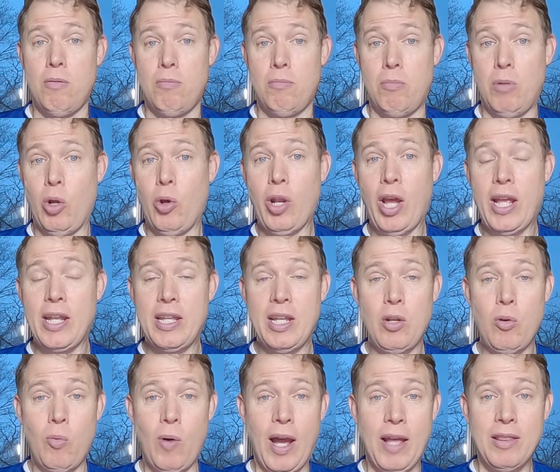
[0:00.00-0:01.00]
Moroni
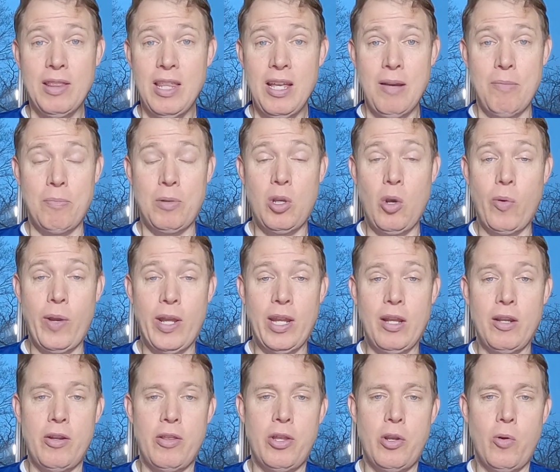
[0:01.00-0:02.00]
didn't want them going
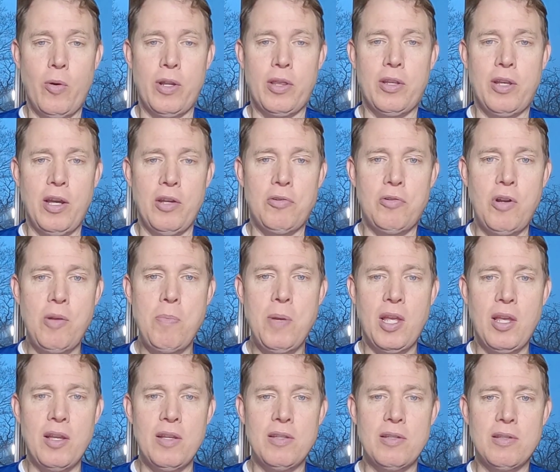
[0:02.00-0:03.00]
into the north country
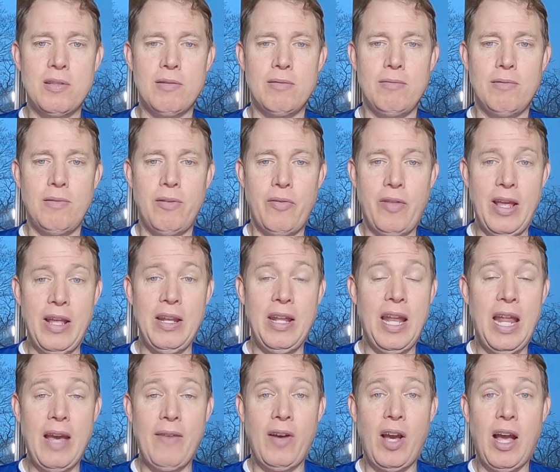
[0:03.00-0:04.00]
because then
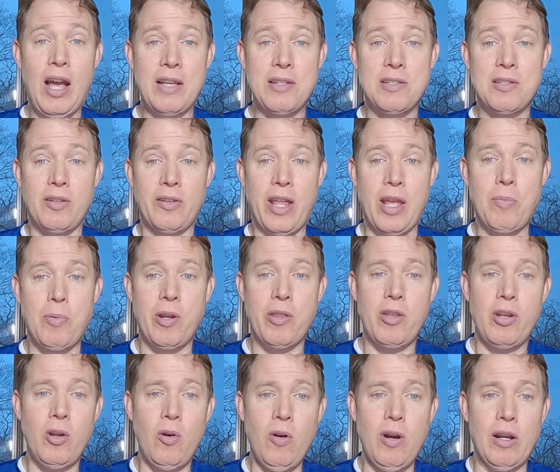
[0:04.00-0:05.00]
he'd have a hostile neighbor to
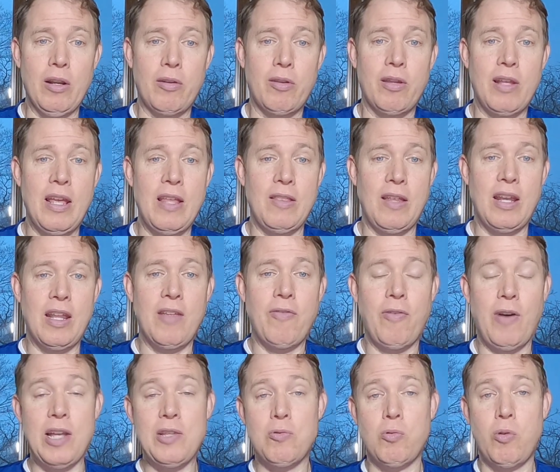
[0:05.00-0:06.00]
the north, and the
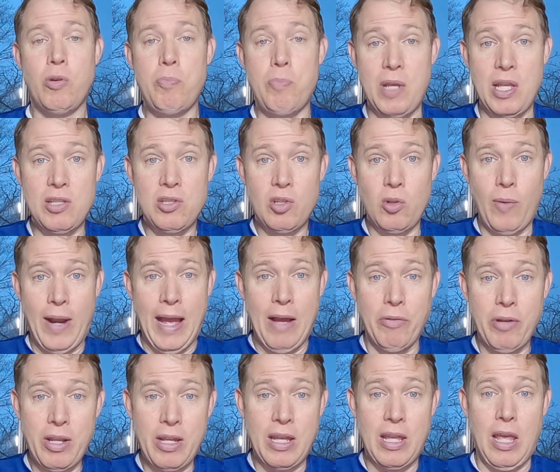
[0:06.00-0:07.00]
Nephites would be
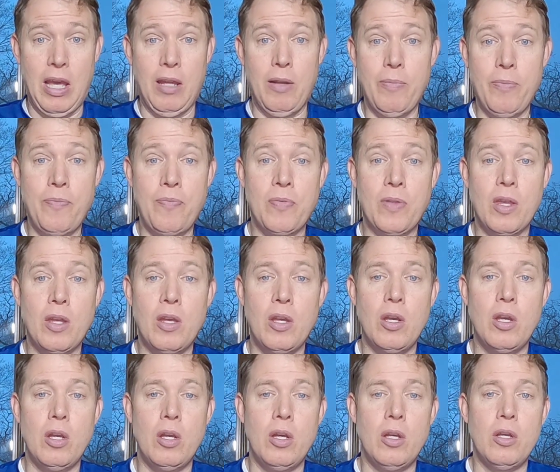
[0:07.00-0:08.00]
surrounded again.
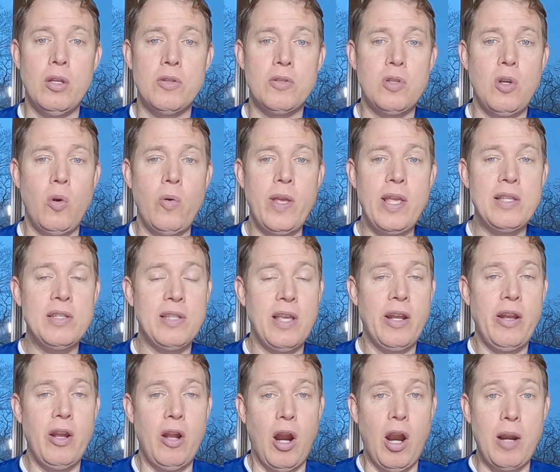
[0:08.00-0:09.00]
So he
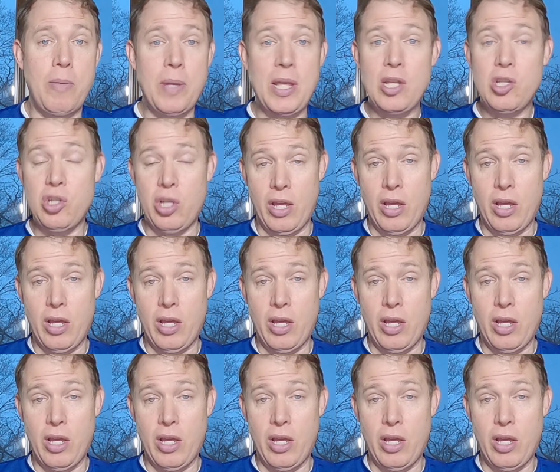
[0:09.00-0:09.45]
sent an army to